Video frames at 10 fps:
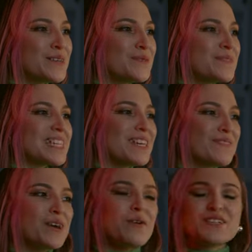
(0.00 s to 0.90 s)
films
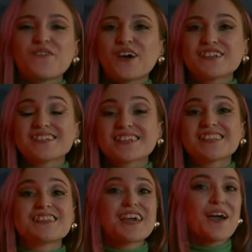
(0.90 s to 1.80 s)
even go as far to
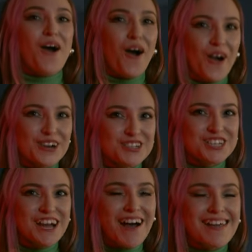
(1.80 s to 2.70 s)
say that they are
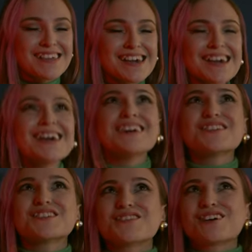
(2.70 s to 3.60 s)
gialli,
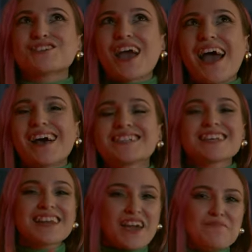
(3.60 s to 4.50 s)
such
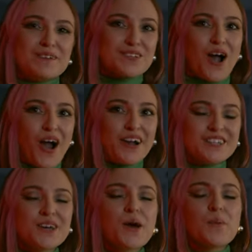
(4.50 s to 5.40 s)
as Knife Plus
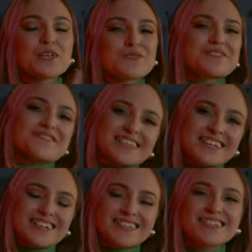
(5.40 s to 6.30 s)
Heart, which was
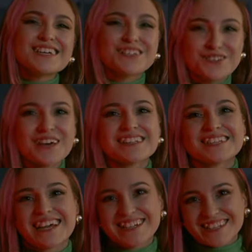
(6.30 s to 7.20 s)
released in
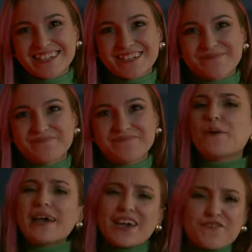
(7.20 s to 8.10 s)
2018.
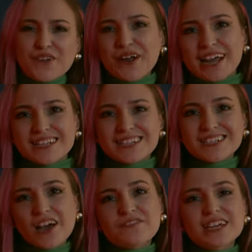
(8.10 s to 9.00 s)
So if you're
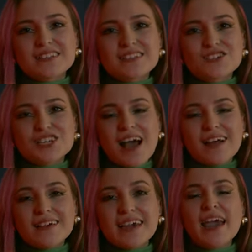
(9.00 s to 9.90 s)
into delving into
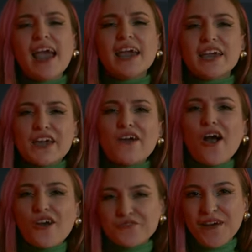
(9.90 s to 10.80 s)
gialli, here
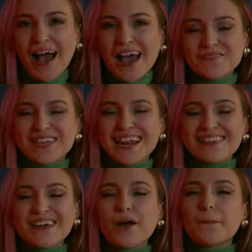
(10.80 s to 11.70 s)
are five that
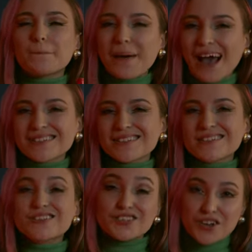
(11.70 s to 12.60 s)
I think are
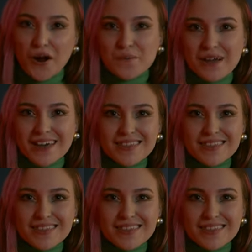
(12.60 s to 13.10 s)
best to start